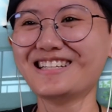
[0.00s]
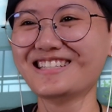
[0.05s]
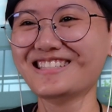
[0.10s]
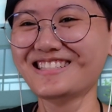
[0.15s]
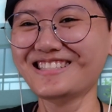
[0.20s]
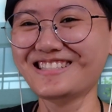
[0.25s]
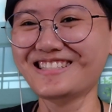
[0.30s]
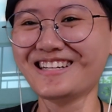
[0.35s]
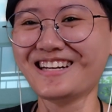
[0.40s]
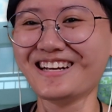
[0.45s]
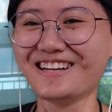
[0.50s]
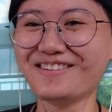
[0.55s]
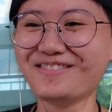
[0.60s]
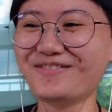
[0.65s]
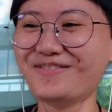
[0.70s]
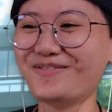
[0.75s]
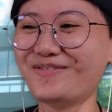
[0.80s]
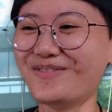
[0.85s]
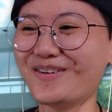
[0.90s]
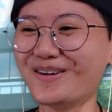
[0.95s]
She
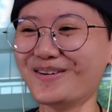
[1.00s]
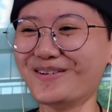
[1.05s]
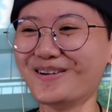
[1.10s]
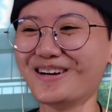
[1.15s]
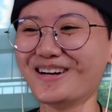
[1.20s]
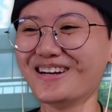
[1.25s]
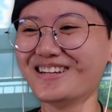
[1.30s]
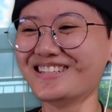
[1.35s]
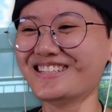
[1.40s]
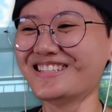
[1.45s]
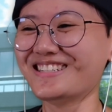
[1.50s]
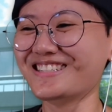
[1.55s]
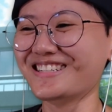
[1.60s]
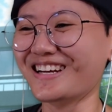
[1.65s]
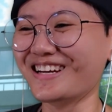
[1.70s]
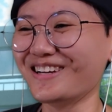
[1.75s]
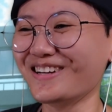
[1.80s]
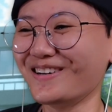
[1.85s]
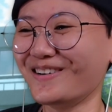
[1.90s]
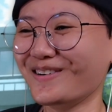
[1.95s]
didn't fill in a
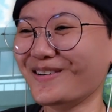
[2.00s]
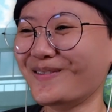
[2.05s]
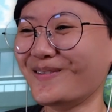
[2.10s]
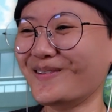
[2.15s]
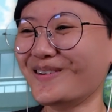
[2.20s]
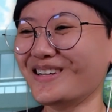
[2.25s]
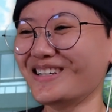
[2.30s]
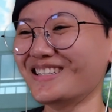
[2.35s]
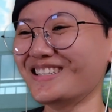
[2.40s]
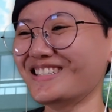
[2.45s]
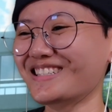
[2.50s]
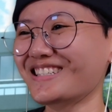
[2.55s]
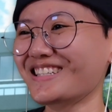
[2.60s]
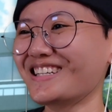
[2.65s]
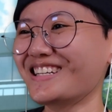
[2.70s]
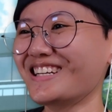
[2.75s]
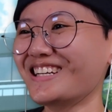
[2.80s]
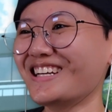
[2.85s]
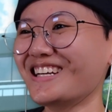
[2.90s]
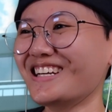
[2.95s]
single quiz!
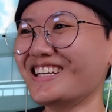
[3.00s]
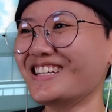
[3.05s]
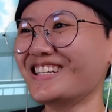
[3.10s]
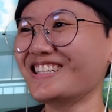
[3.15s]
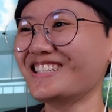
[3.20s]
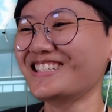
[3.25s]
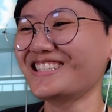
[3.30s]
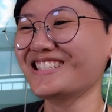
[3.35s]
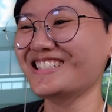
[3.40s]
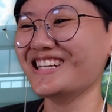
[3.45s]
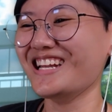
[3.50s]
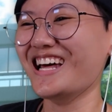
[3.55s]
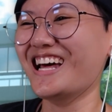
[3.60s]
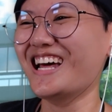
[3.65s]
She's...